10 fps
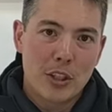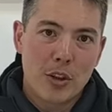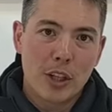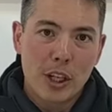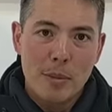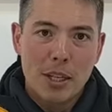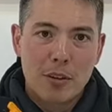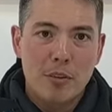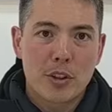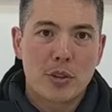So a little bit
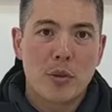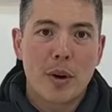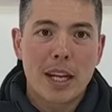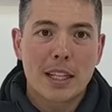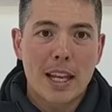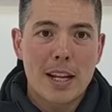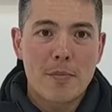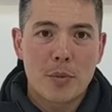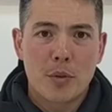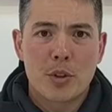different to a regulator,
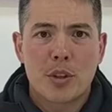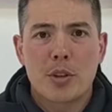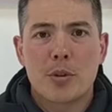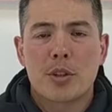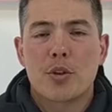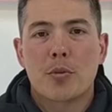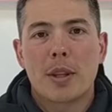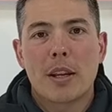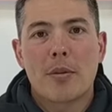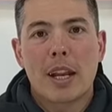which
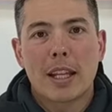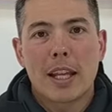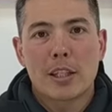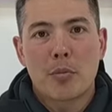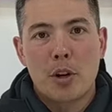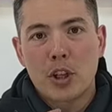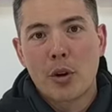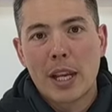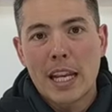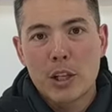normally regulates the pressure
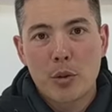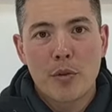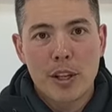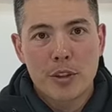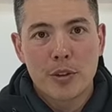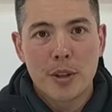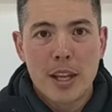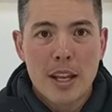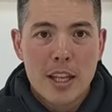going into a vessel.